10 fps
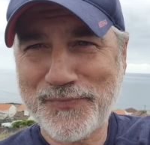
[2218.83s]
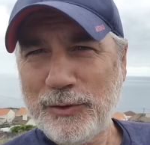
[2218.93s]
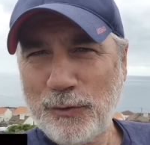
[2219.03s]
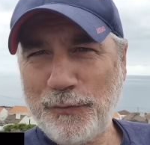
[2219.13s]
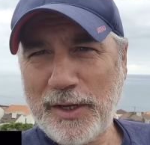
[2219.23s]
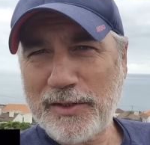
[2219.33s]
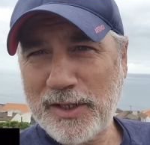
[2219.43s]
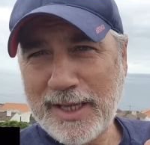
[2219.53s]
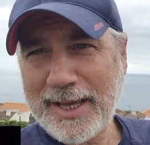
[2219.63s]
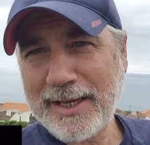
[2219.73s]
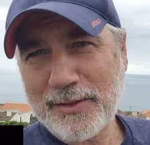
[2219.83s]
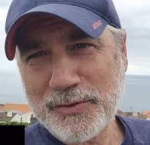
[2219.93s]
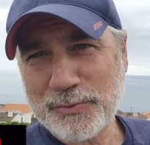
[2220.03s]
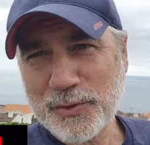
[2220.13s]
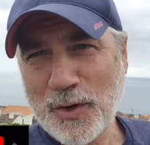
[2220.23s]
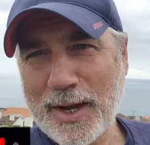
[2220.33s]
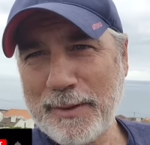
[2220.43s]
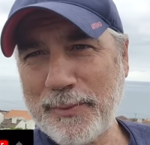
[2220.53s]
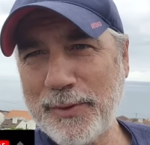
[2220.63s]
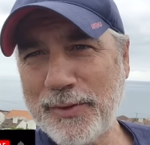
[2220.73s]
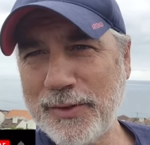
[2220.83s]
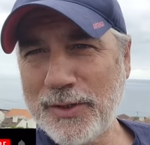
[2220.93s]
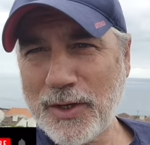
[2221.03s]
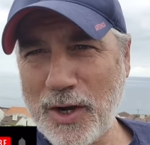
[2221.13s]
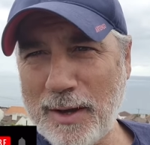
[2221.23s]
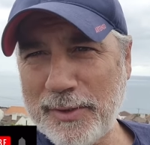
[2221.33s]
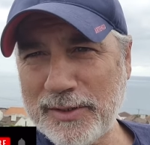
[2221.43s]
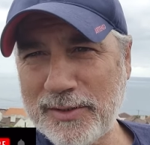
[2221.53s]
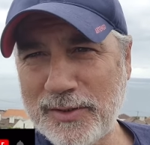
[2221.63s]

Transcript: Don't forget to like, subscribe, comment,